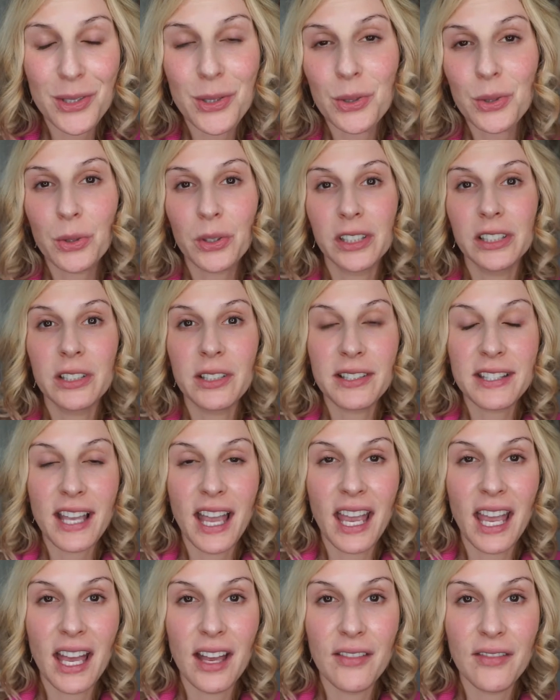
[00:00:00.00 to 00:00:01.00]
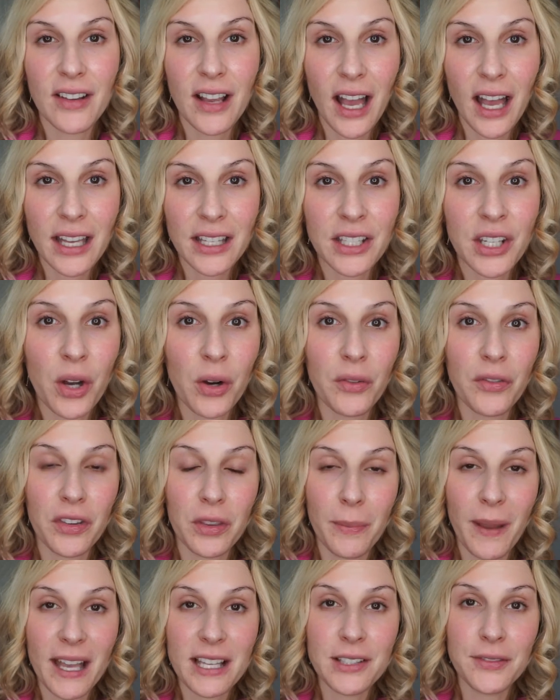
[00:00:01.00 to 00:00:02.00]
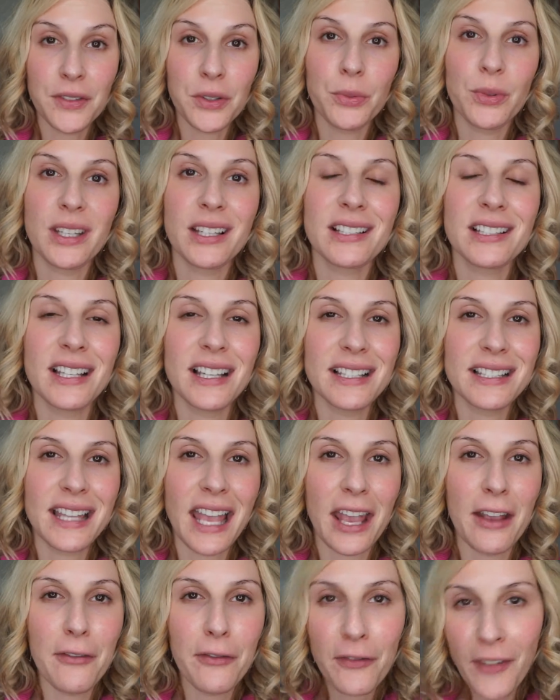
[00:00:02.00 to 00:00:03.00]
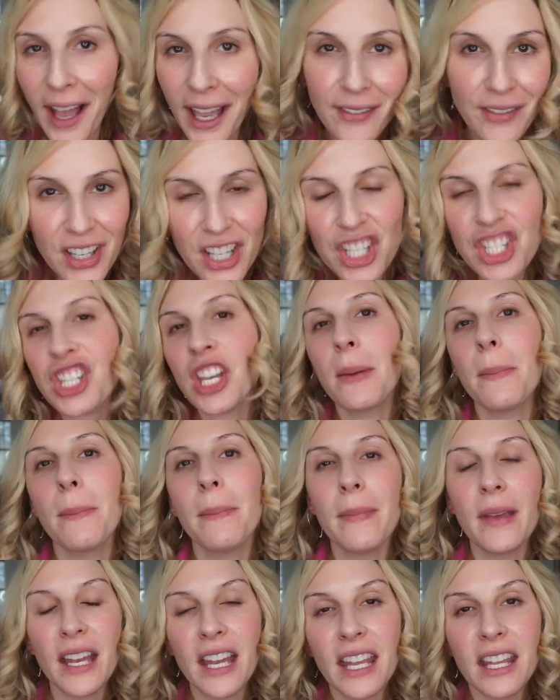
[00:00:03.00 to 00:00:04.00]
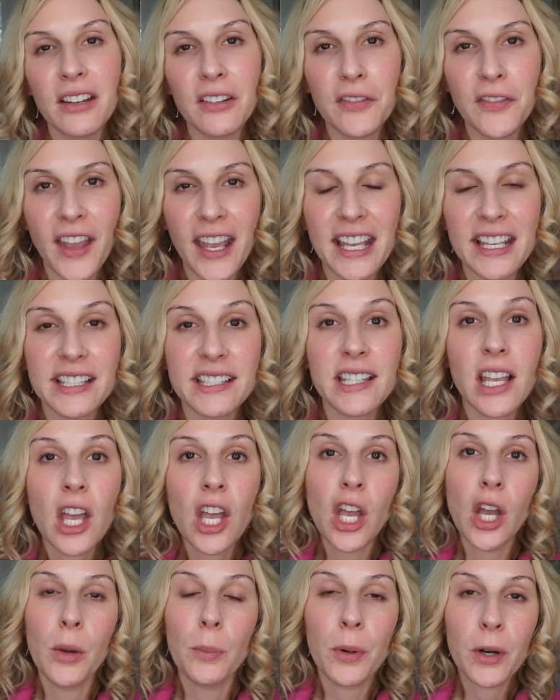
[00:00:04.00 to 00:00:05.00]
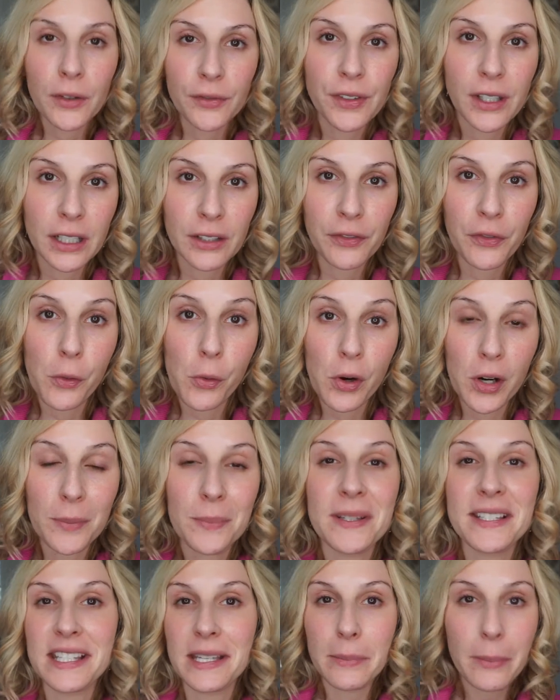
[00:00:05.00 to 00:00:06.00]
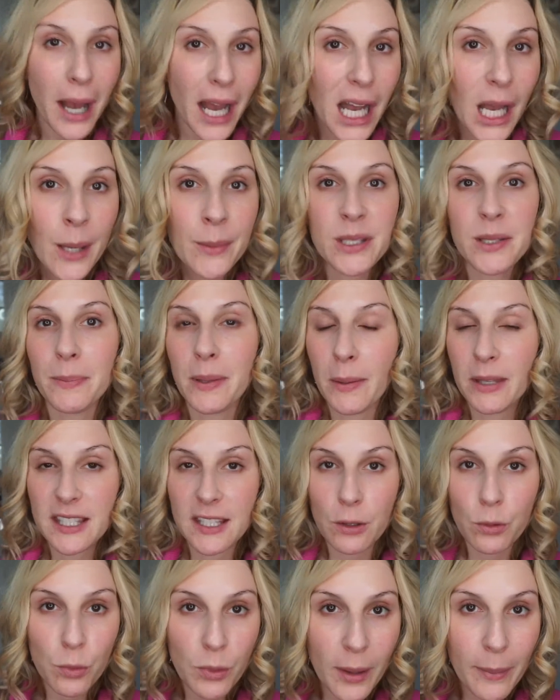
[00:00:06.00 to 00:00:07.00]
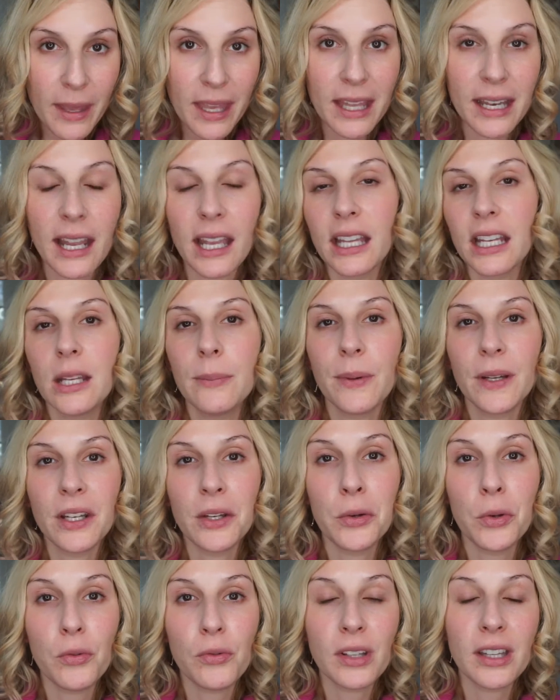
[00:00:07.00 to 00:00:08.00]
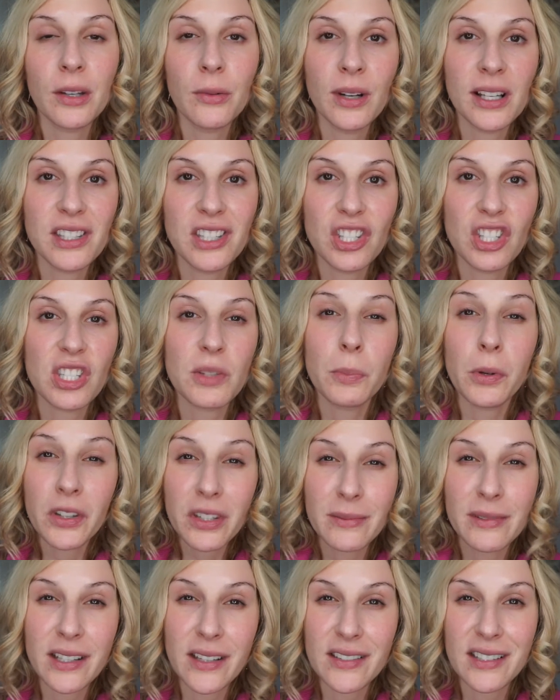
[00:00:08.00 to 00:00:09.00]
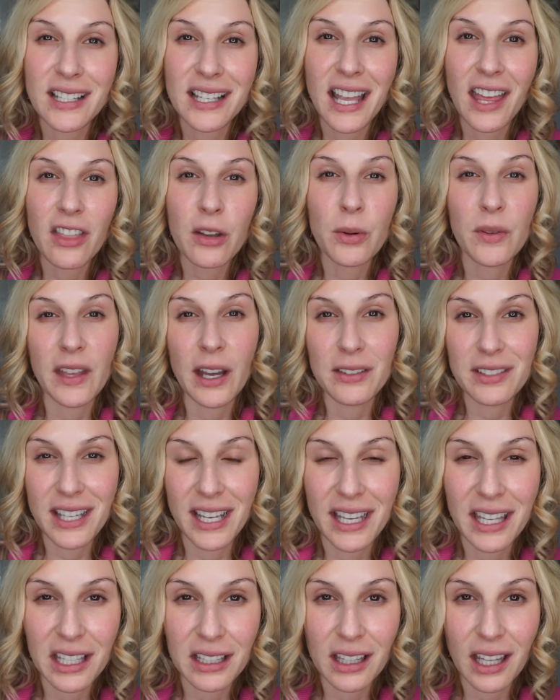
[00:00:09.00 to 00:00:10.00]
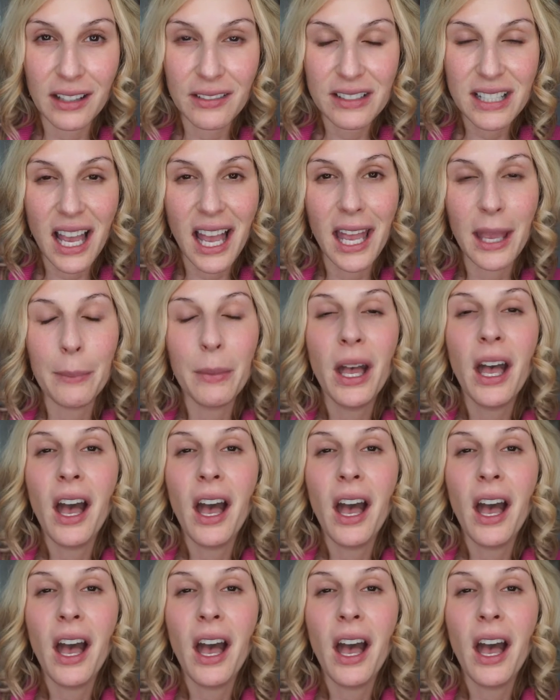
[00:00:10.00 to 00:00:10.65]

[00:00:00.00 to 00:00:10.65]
tutorials I have gotten over the past few weeks is a 5-ish minute face, perfect for busy moms, busy women, anybody who really wants to just pull themselves together without taking a lot of time.